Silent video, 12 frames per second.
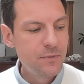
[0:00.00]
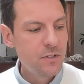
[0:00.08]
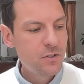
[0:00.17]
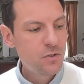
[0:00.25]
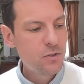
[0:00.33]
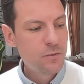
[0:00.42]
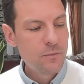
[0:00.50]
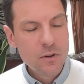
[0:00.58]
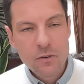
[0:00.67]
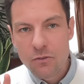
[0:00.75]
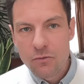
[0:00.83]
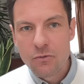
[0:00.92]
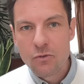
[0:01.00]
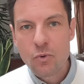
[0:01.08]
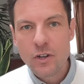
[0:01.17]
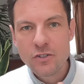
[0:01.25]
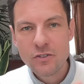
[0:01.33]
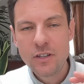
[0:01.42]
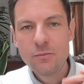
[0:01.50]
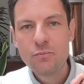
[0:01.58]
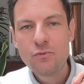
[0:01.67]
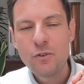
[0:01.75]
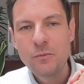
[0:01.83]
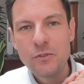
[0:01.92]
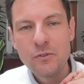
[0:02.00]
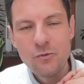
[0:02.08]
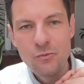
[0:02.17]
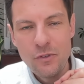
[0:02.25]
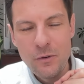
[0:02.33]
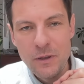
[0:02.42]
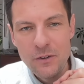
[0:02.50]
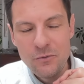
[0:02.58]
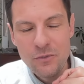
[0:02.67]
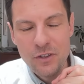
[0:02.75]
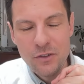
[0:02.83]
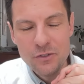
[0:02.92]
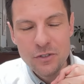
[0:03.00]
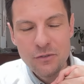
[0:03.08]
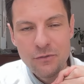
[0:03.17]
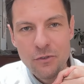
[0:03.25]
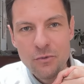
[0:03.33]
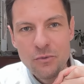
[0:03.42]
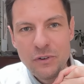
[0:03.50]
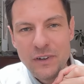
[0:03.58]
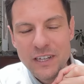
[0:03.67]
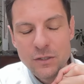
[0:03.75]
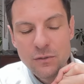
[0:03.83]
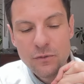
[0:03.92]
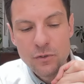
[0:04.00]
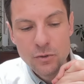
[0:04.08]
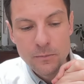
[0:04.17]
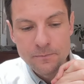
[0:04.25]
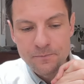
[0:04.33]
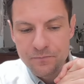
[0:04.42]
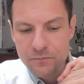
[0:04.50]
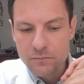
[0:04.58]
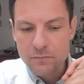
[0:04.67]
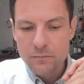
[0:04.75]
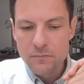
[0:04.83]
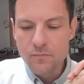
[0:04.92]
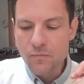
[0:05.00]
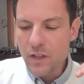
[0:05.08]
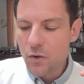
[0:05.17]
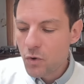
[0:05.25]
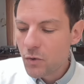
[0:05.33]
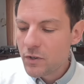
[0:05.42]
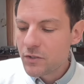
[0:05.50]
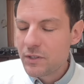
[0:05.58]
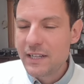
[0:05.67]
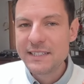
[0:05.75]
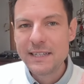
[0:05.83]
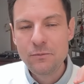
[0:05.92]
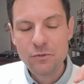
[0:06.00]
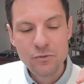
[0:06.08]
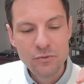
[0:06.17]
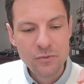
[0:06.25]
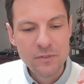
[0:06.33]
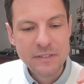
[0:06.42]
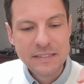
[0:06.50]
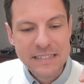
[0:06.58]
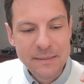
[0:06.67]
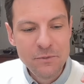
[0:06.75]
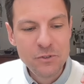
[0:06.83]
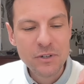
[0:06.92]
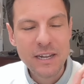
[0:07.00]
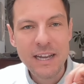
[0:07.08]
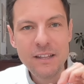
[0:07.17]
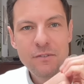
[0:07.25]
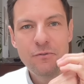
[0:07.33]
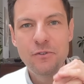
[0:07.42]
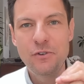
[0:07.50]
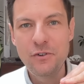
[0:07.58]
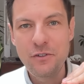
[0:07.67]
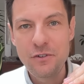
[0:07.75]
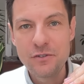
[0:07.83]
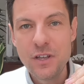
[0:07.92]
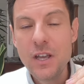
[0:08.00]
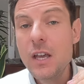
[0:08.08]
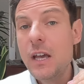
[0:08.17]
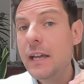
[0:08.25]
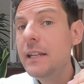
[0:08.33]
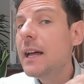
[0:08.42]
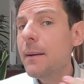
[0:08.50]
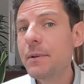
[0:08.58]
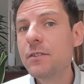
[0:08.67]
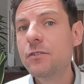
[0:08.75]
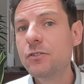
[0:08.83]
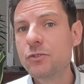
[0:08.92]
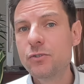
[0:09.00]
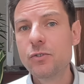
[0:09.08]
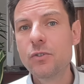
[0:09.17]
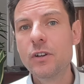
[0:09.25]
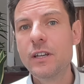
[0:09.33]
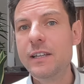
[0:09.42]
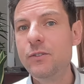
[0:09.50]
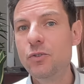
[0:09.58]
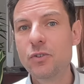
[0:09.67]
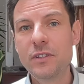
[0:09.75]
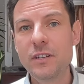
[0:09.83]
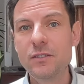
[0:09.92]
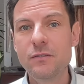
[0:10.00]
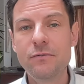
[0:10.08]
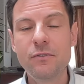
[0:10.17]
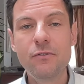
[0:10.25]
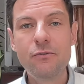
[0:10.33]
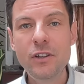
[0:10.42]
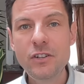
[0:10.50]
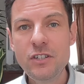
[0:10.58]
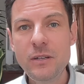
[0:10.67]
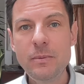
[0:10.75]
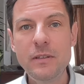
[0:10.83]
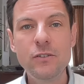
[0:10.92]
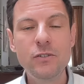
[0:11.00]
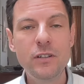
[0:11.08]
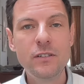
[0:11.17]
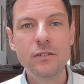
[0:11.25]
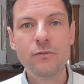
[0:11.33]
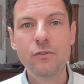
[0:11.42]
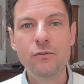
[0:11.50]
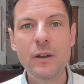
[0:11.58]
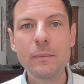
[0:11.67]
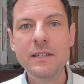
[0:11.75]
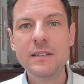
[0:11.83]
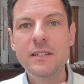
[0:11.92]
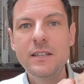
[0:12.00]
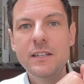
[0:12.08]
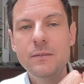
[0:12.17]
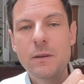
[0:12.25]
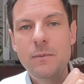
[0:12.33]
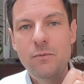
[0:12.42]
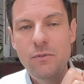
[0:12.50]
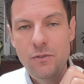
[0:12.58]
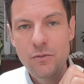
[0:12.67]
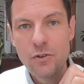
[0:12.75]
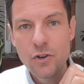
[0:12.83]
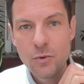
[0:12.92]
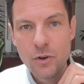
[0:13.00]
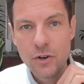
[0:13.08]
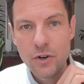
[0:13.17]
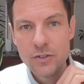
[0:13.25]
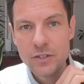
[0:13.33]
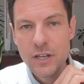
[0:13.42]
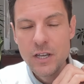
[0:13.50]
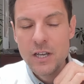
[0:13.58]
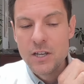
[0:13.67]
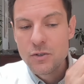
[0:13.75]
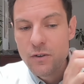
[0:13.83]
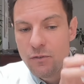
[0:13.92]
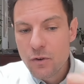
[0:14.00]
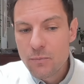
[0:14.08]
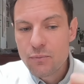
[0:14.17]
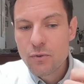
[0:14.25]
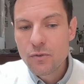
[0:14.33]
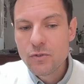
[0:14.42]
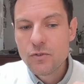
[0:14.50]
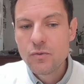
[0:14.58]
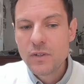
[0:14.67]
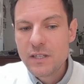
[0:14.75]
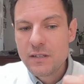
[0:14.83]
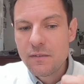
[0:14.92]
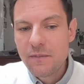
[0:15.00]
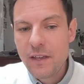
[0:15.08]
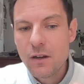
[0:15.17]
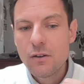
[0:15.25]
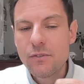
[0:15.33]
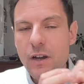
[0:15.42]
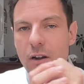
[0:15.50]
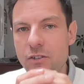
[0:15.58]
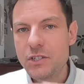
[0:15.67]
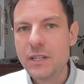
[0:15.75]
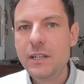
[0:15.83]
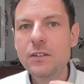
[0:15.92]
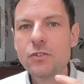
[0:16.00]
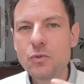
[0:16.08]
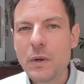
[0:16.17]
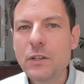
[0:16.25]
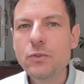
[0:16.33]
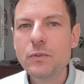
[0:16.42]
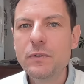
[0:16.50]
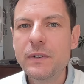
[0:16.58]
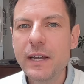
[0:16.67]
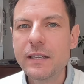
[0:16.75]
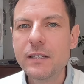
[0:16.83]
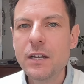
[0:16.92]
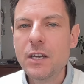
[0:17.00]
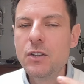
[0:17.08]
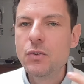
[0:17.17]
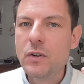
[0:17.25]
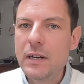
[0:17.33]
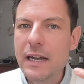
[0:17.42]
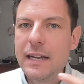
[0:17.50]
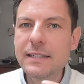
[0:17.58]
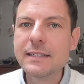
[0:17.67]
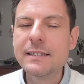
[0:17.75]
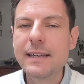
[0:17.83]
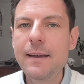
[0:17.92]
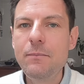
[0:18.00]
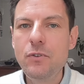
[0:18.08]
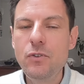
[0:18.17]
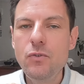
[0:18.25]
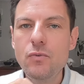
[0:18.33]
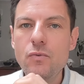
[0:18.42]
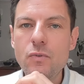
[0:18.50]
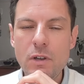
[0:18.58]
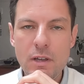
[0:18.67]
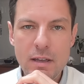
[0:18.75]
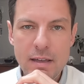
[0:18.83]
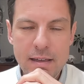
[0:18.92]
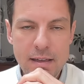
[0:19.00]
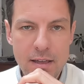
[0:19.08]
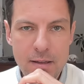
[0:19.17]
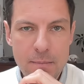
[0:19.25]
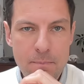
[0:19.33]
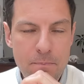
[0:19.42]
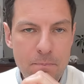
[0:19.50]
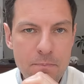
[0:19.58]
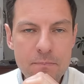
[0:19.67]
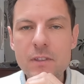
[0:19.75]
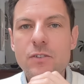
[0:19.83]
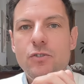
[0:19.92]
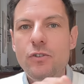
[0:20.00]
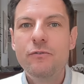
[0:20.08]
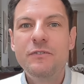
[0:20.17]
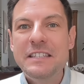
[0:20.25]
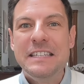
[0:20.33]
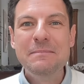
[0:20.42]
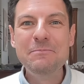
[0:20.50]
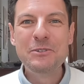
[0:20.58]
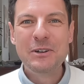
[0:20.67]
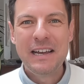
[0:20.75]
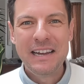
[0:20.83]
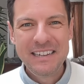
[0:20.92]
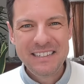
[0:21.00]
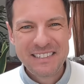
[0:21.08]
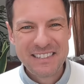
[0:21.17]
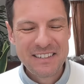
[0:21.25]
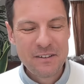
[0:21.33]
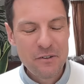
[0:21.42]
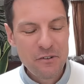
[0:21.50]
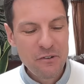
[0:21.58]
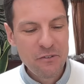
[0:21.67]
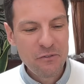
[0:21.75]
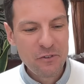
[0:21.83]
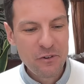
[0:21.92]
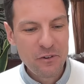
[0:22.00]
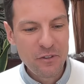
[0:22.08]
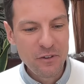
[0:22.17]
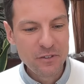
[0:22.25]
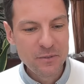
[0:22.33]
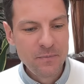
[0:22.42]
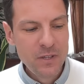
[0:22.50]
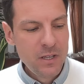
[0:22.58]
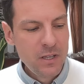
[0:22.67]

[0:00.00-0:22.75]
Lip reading: So question and prompt about sort of a reflection for you. When was the last time you dimmed your light for others? And it happens also in the context of friendship, in the context of your family settings, maybe with your coworkers. So if you're prone to this fear of outshining, try to reflect the last time you sort of dimmed the light for others.